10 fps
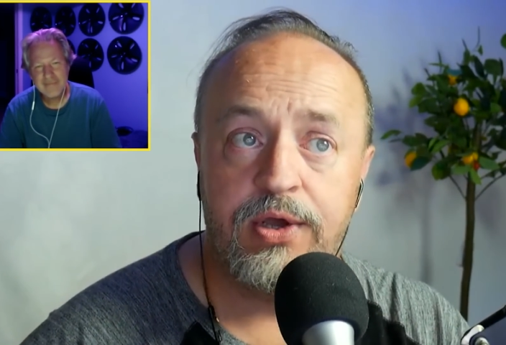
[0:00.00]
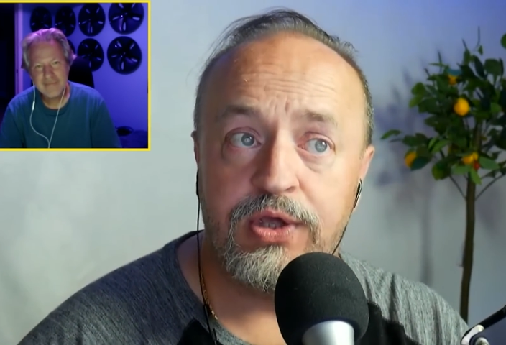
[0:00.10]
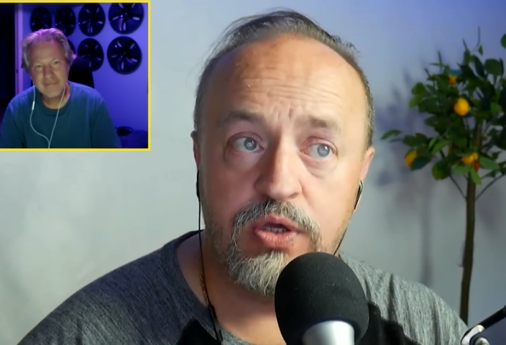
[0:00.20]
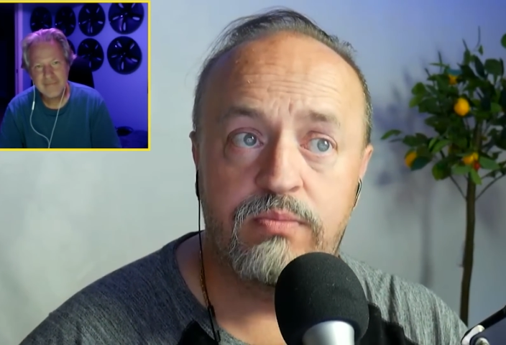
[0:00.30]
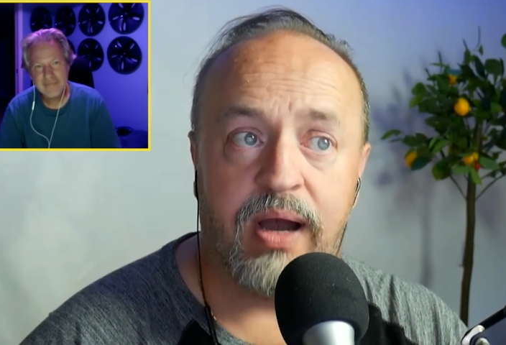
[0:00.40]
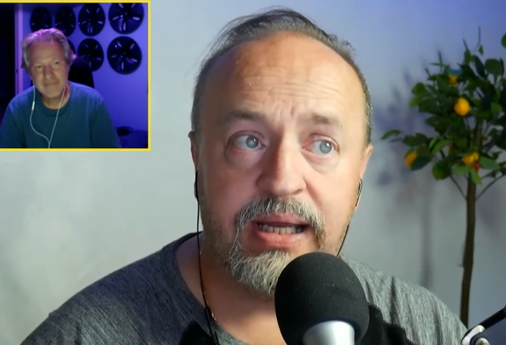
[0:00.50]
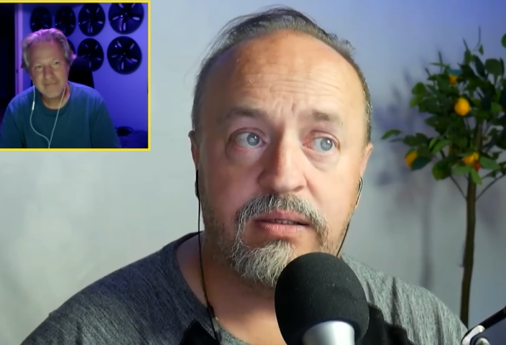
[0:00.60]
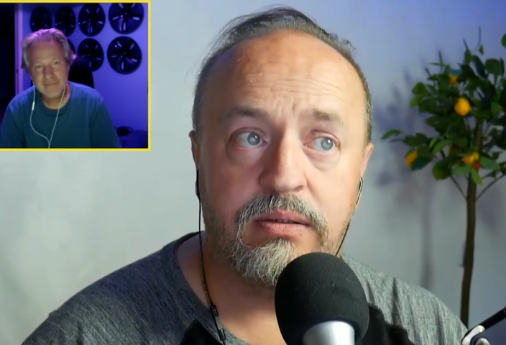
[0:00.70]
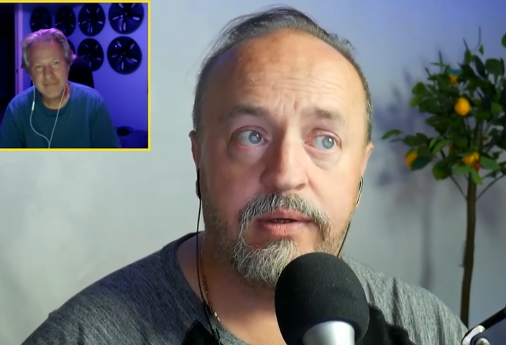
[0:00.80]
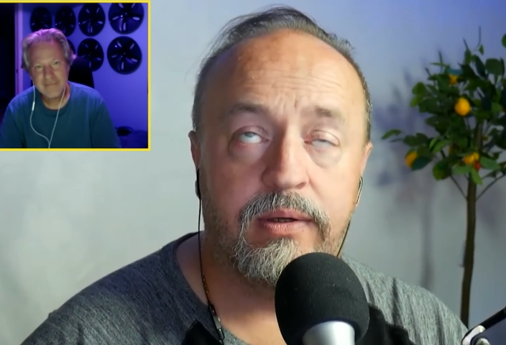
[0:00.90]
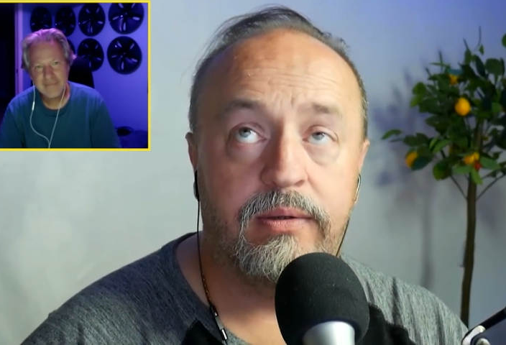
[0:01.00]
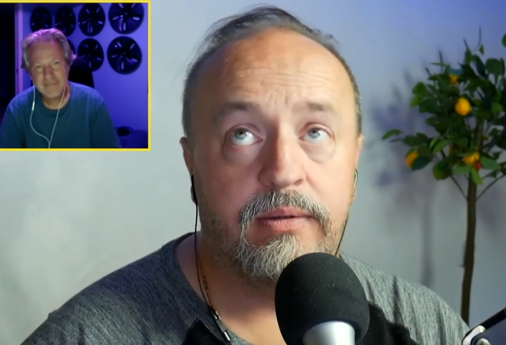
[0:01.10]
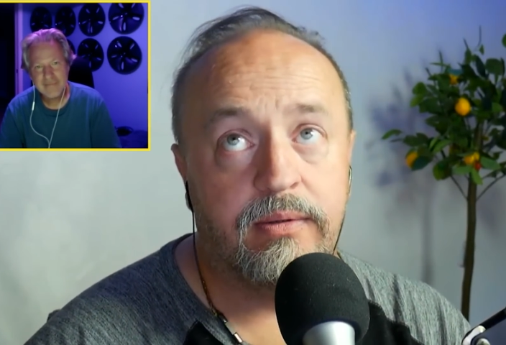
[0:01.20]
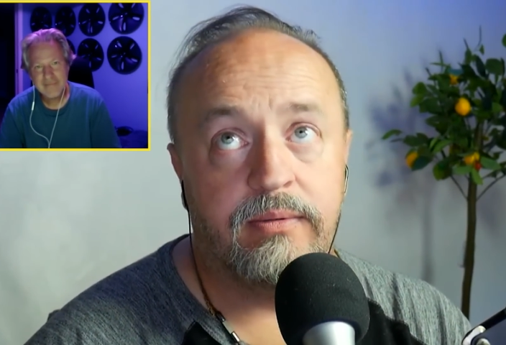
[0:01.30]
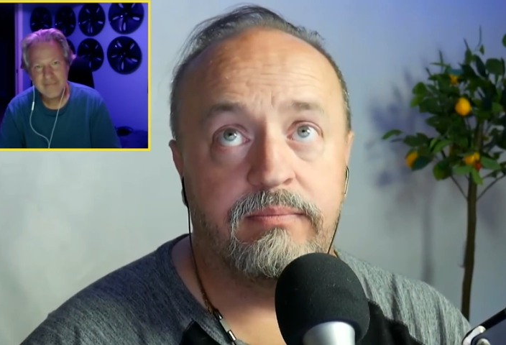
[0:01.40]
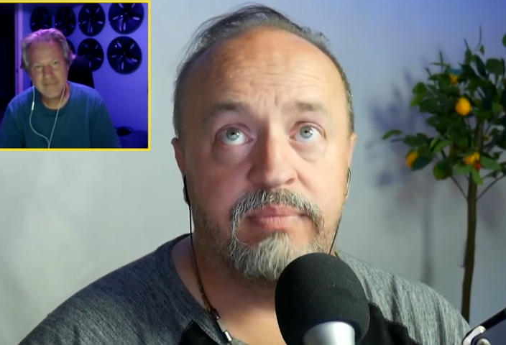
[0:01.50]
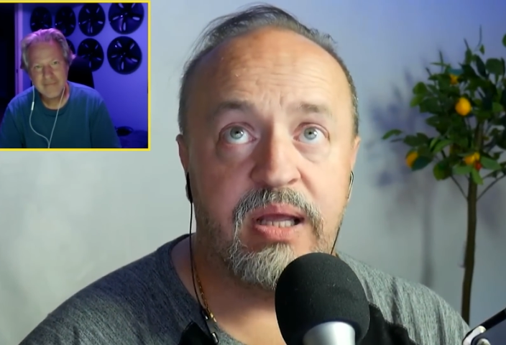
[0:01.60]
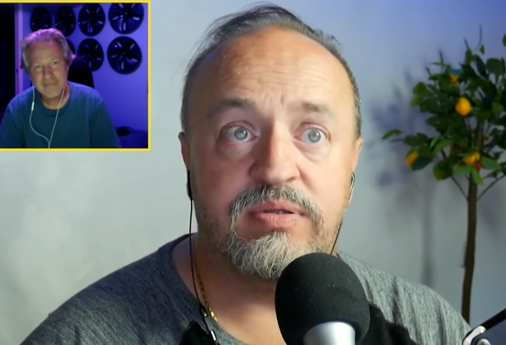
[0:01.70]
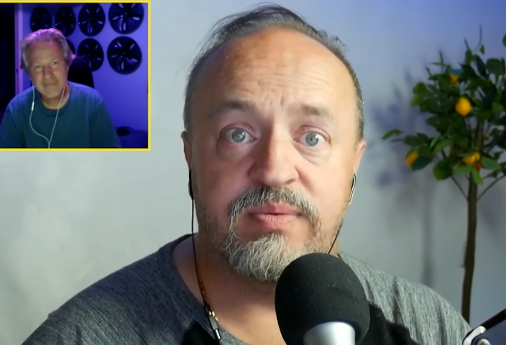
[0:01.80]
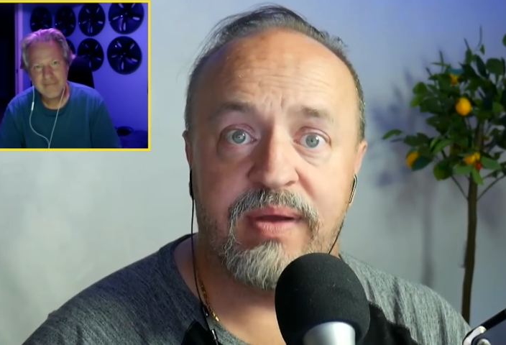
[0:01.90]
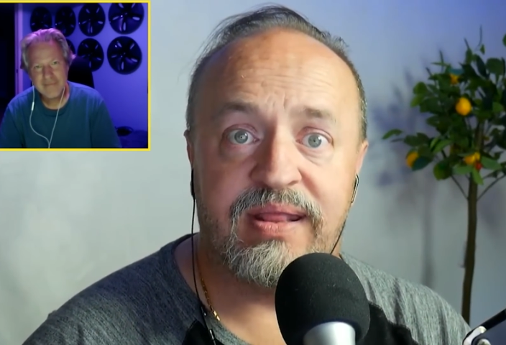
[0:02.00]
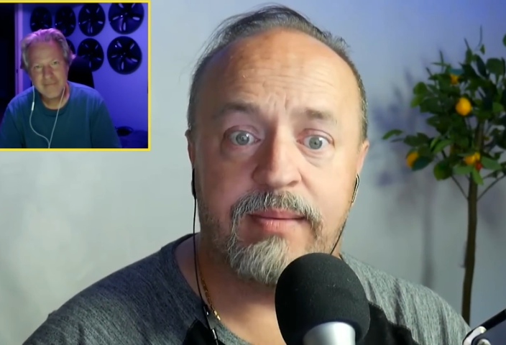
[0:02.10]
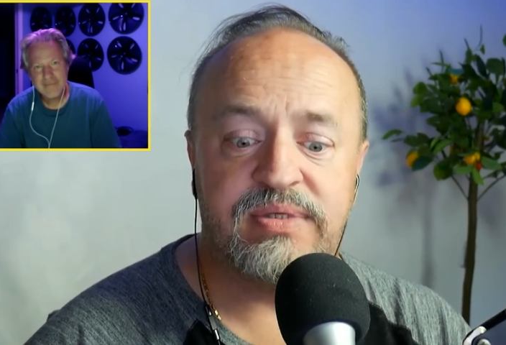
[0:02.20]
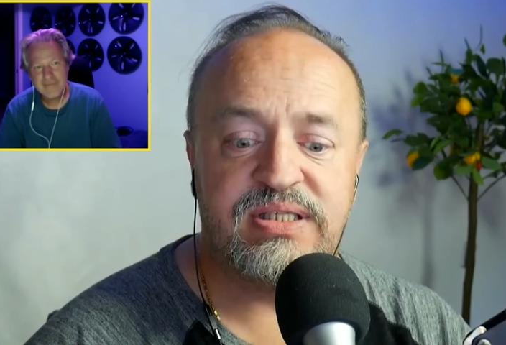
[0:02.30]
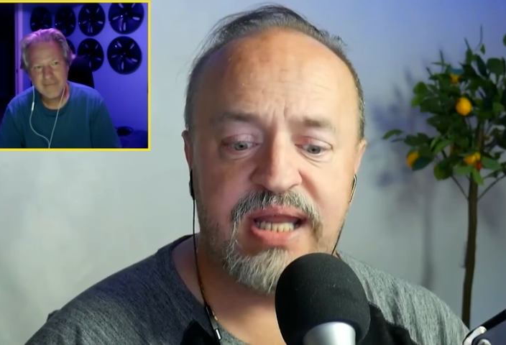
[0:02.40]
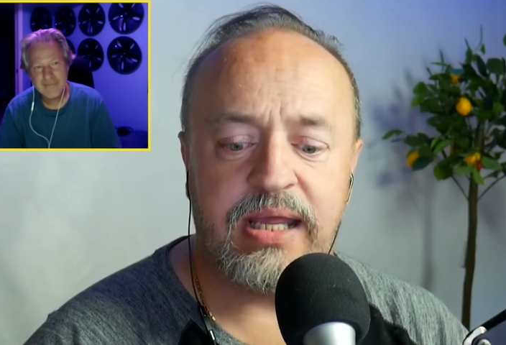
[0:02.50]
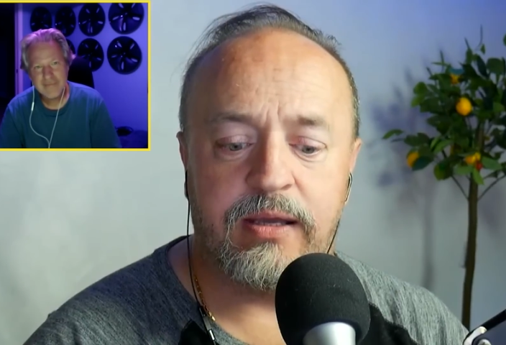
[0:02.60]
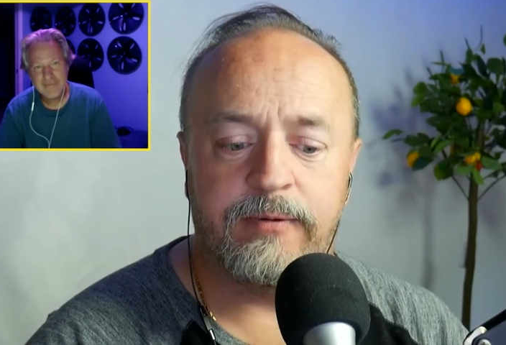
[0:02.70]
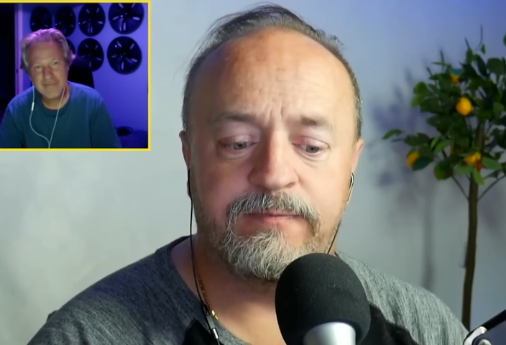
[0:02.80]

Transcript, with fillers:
Speaker 1: you might be able to make that mistake.